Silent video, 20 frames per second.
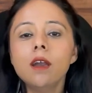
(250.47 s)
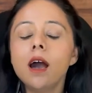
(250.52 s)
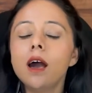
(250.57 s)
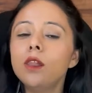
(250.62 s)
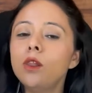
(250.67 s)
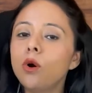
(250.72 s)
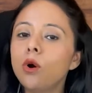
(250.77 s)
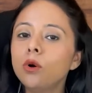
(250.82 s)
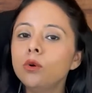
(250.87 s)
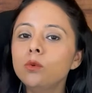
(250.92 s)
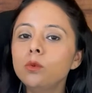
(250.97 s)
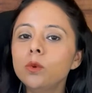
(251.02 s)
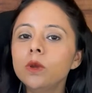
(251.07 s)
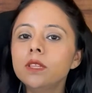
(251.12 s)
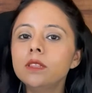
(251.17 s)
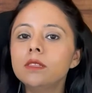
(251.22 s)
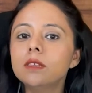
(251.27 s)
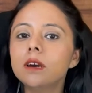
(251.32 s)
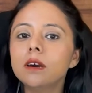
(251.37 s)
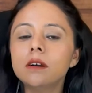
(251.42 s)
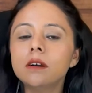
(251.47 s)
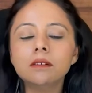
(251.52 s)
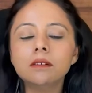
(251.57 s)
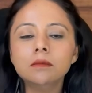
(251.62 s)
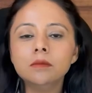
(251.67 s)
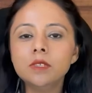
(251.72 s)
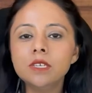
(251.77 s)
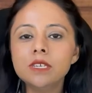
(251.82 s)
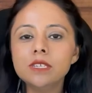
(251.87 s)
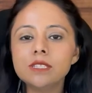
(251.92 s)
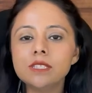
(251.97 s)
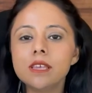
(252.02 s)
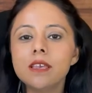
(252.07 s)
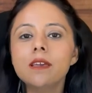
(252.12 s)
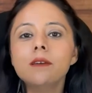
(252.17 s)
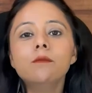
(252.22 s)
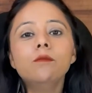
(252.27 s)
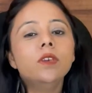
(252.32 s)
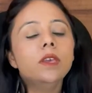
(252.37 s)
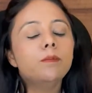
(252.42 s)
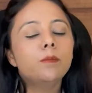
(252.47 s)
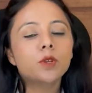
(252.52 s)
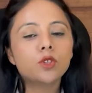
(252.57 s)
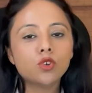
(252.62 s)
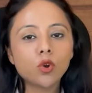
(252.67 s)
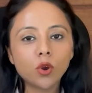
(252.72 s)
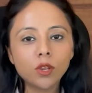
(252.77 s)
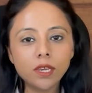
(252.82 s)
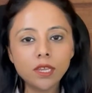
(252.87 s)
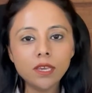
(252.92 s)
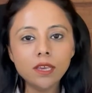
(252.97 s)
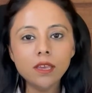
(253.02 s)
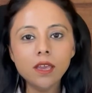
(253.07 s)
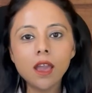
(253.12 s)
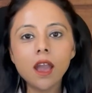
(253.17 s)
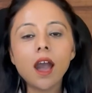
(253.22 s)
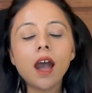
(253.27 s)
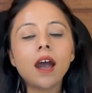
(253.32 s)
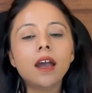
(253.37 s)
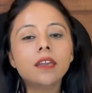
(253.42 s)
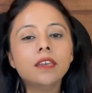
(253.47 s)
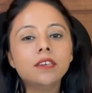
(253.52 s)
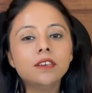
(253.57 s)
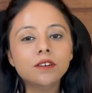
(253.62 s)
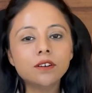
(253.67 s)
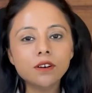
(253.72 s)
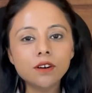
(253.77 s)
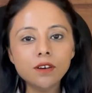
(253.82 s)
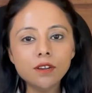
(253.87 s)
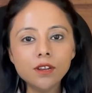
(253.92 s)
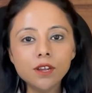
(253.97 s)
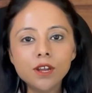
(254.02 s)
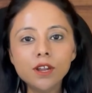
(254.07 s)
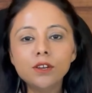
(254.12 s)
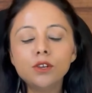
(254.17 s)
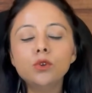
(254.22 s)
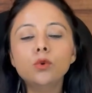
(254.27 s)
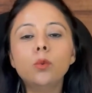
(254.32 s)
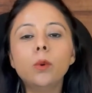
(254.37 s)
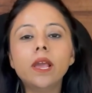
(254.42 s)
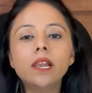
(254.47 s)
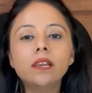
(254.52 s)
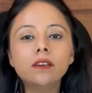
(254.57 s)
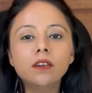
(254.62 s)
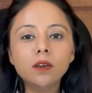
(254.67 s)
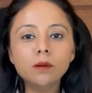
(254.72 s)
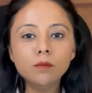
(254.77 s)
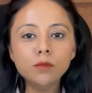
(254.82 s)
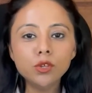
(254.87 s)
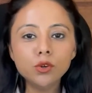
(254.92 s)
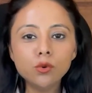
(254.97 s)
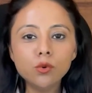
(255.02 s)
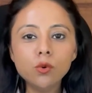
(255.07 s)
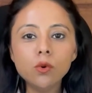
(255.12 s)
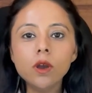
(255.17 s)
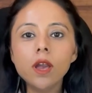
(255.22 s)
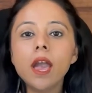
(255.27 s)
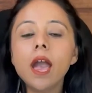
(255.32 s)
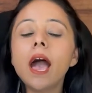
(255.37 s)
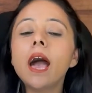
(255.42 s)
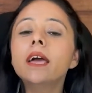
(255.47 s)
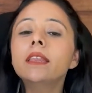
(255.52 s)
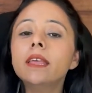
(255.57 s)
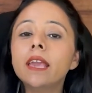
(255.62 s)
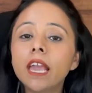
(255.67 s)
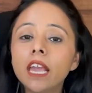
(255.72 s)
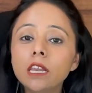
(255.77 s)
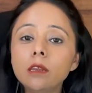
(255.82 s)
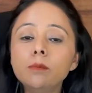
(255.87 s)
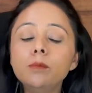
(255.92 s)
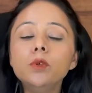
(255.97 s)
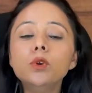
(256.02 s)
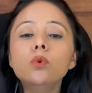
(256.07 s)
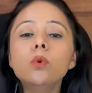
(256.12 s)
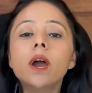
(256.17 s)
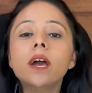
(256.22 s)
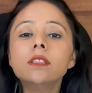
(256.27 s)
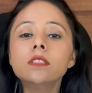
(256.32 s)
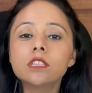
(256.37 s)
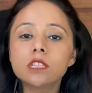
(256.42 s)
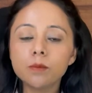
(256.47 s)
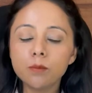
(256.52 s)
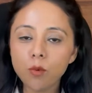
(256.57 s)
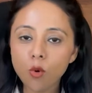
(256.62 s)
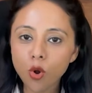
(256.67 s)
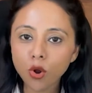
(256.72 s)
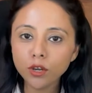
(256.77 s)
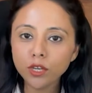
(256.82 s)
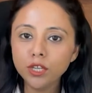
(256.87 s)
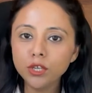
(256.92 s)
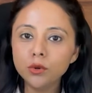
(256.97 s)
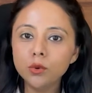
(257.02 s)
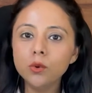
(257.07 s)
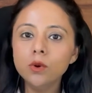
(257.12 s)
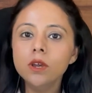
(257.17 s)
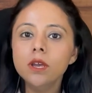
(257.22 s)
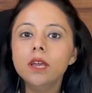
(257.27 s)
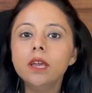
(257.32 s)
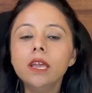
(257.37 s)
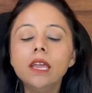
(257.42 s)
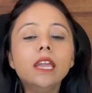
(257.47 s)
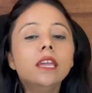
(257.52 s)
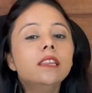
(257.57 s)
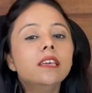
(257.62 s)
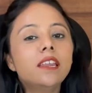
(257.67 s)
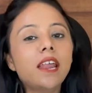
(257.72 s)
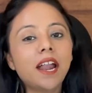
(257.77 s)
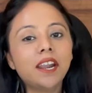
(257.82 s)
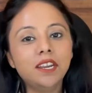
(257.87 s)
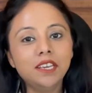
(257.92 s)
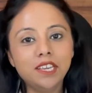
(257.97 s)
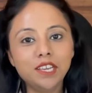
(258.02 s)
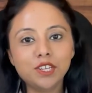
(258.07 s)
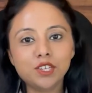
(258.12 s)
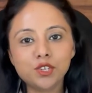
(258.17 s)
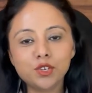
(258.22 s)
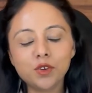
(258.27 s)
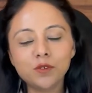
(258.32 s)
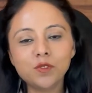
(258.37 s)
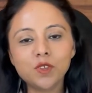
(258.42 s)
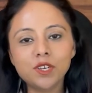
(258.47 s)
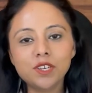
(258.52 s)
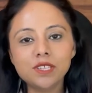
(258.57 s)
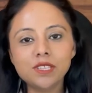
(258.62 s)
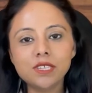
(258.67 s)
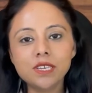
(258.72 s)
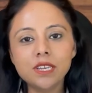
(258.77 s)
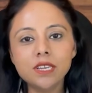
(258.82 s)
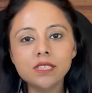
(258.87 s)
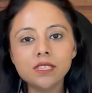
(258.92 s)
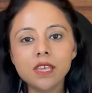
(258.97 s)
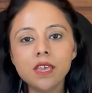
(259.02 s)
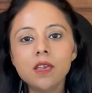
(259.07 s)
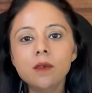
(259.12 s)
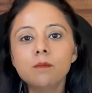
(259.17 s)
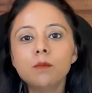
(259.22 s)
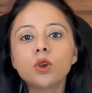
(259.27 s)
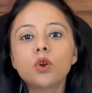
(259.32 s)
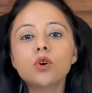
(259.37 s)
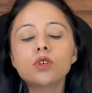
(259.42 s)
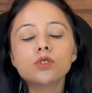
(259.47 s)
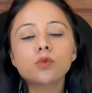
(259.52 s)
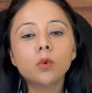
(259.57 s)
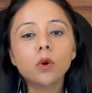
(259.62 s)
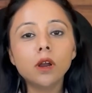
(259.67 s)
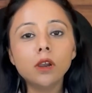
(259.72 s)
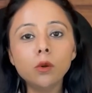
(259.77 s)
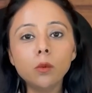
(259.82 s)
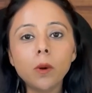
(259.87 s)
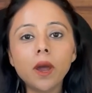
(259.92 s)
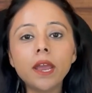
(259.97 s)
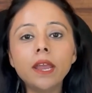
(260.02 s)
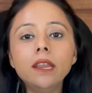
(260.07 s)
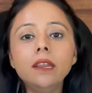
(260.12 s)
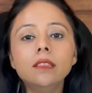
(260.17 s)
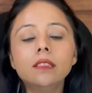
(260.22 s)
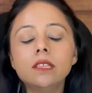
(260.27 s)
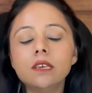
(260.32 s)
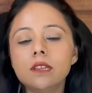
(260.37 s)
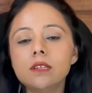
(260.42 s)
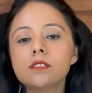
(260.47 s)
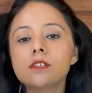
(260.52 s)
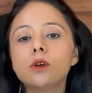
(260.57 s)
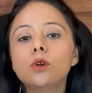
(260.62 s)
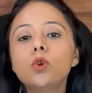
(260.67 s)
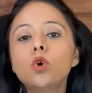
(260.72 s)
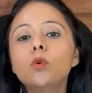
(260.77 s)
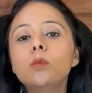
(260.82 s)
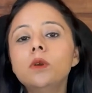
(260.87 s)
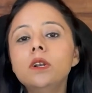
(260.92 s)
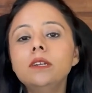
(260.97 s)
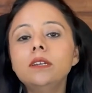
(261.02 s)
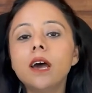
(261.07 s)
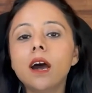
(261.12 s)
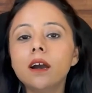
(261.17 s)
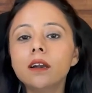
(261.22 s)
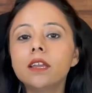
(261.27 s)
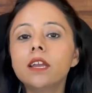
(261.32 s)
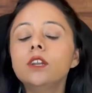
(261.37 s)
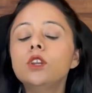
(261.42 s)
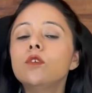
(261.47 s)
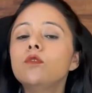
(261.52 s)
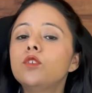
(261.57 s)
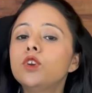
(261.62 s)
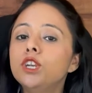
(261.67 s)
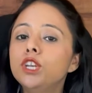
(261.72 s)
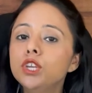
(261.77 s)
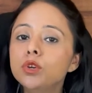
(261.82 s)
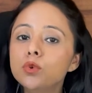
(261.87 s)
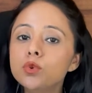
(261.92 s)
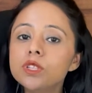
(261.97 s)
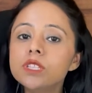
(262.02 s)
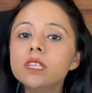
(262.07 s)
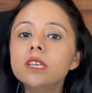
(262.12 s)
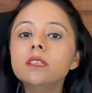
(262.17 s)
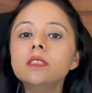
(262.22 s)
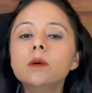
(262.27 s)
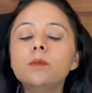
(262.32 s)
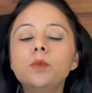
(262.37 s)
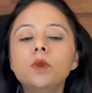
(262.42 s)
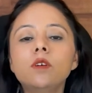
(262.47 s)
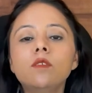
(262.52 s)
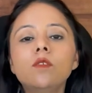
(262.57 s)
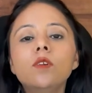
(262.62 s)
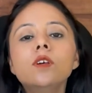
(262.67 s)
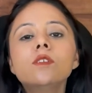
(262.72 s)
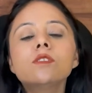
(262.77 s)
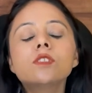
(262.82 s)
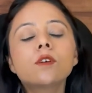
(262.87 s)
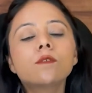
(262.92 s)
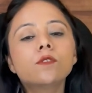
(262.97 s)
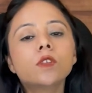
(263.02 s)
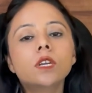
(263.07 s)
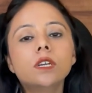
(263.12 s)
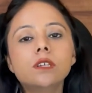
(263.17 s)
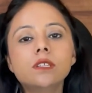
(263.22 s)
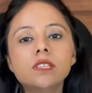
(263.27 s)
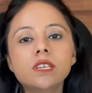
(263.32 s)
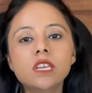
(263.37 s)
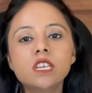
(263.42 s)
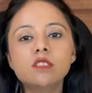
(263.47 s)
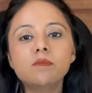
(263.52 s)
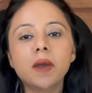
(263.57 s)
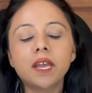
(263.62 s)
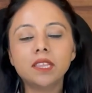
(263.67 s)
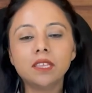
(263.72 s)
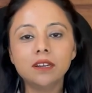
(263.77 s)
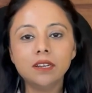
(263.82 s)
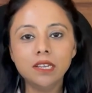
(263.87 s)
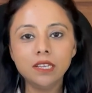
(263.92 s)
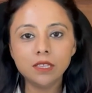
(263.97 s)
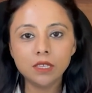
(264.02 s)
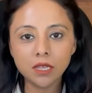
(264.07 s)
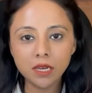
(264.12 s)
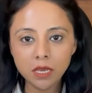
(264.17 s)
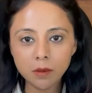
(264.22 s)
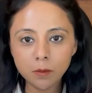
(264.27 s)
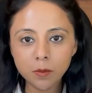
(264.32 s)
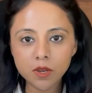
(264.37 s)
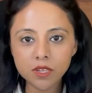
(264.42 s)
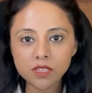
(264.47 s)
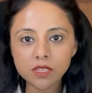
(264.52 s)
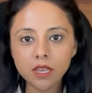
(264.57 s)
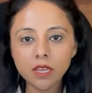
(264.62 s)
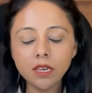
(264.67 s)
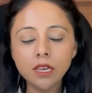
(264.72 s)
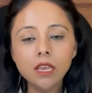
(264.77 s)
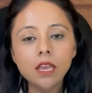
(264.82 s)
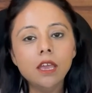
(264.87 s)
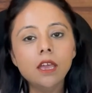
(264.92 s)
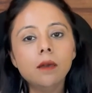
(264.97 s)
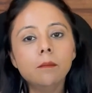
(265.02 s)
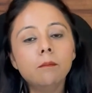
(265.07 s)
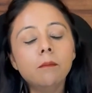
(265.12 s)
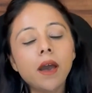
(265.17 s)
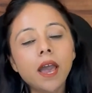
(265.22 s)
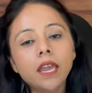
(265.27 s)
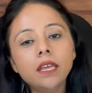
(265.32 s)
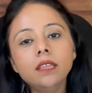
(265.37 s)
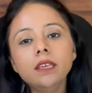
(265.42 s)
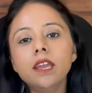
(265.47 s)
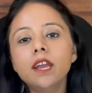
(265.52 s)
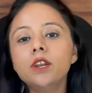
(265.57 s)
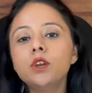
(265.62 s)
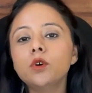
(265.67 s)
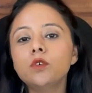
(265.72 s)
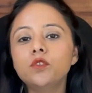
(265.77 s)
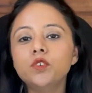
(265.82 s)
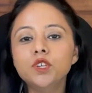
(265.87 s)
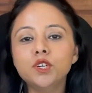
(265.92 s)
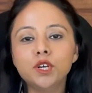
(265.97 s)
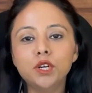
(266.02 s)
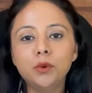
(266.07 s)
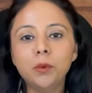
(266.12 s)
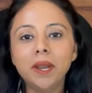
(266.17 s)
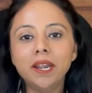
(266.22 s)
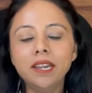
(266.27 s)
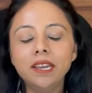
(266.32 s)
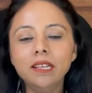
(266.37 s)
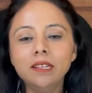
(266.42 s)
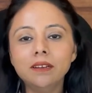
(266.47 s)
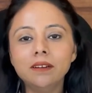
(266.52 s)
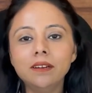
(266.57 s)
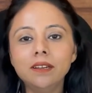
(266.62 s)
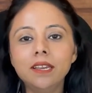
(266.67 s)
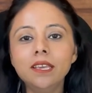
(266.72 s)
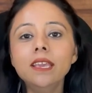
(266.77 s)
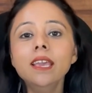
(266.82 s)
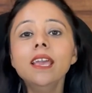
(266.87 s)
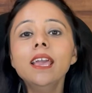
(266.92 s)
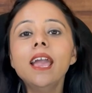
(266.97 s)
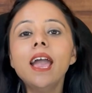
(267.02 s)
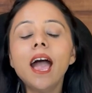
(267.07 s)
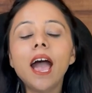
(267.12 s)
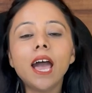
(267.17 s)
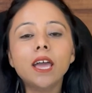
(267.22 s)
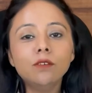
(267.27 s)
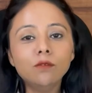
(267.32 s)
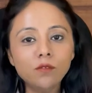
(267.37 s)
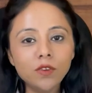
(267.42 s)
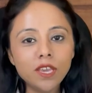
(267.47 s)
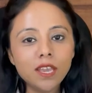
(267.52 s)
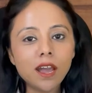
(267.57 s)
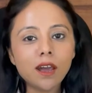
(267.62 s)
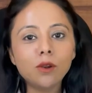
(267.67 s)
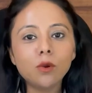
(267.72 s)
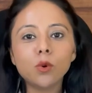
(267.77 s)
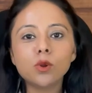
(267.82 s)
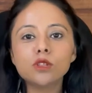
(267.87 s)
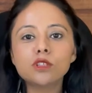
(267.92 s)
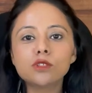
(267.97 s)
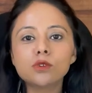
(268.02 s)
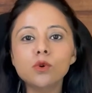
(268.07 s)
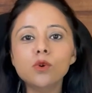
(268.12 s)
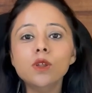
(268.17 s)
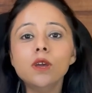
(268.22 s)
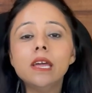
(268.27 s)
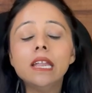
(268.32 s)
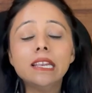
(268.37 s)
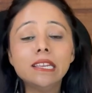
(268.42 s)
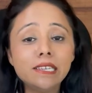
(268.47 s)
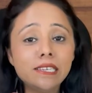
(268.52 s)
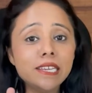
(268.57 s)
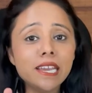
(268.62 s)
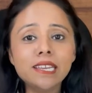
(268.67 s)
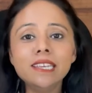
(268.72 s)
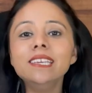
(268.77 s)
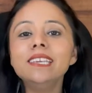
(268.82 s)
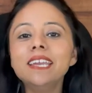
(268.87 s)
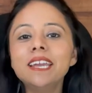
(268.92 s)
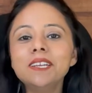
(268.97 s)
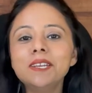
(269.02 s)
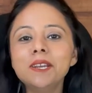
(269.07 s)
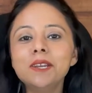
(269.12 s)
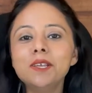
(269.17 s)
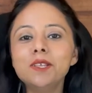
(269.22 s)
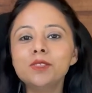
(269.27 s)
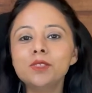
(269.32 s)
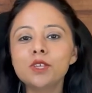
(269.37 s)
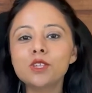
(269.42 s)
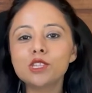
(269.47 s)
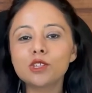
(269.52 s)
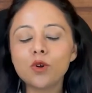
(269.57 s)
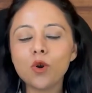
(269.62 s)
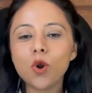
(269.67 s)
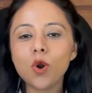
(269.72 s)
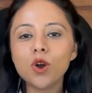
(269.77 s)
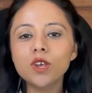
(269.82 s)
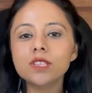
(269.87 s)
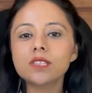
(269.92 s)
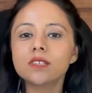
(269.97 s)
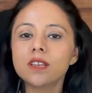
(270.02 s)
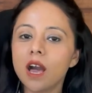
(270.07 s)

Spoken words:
Along with this, we Pacholi are here to welcome you and help you and support you in eradication of the disease, because worldwide there is a global target of reducing the prevalence of the disease by 33% by the end of year 2030, and we are also dedicated in this cause.